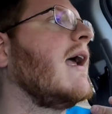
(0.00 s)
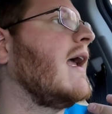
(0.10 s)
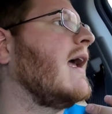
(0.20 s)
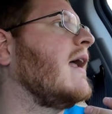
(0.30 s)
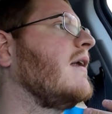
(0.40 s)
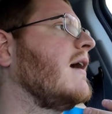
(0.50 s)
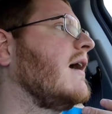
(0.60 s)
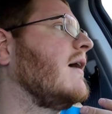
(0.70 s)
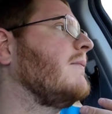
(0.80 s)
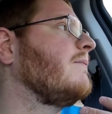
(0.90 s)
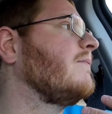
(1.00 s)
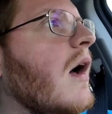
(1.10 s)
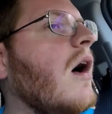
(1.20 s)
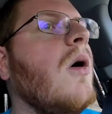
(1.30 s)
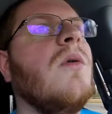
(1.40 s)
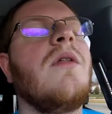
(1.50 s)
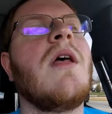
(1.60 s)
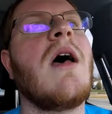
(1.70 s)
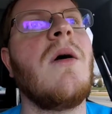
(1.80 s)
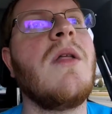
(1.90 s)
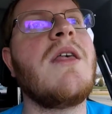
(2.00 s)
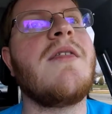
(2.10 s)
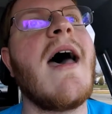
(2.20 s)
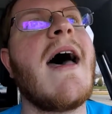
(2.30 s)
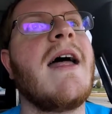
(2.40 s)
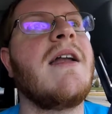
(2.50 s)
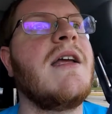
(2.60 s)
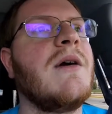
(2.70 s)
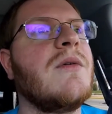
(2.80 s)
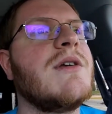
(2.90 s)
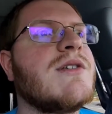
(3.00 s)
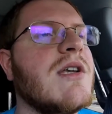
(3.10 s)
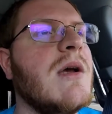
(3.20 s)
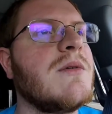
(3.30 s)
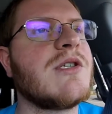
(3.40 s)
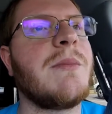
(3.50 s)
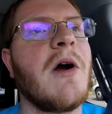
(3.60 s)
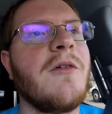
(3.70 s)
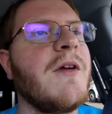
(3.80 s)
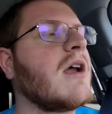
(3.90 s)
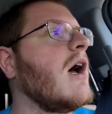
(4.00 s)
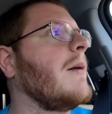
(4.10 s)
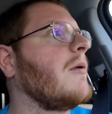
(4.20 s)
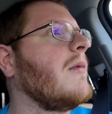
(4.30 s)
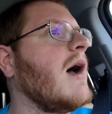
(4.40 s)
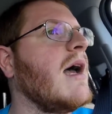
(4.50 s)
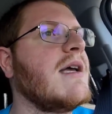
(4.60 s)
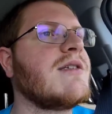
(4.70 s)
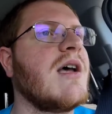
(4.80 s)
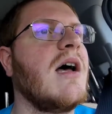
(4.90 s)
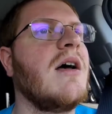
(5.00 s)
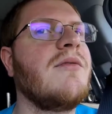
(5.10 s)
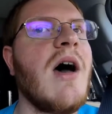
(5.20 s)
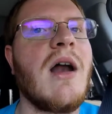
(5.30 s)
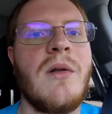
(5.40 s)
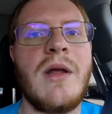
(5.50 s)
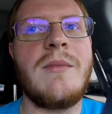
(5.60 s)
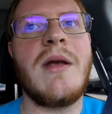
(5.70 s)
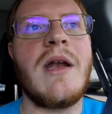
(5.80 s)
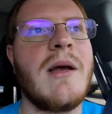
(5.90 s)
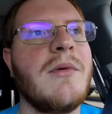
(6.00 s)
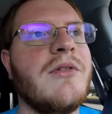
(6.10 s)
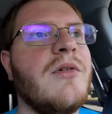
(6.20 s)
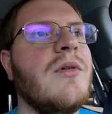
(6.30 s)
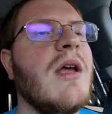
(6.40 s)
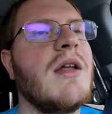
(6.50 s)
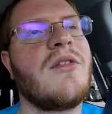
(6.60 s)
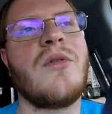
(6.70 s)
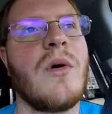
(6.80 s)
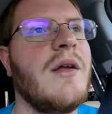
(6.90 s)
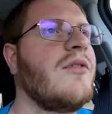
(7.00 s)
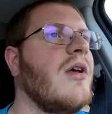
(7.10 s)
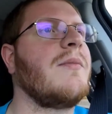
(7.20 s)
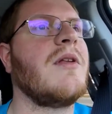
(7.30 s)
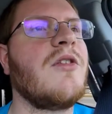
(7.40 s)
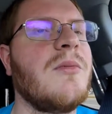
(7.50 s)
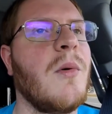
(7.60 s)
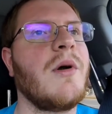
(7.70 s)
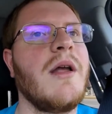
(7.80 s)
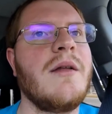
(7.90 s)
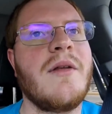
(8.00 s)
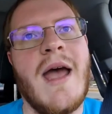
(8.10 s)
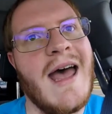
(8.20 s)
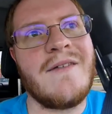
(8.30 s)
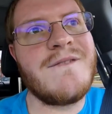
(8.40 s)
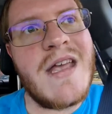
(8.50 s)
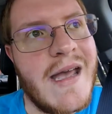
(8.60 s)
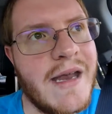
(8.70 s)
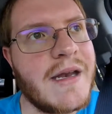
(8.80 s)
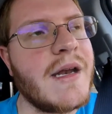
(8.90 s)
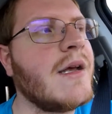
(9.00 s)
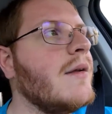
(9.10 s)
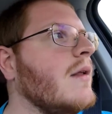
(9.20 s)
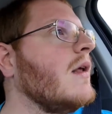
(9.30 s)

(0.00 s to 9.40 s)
And not only that, it was the perfect compromise of not only being able to get sort of something sporty that had a V8 in it,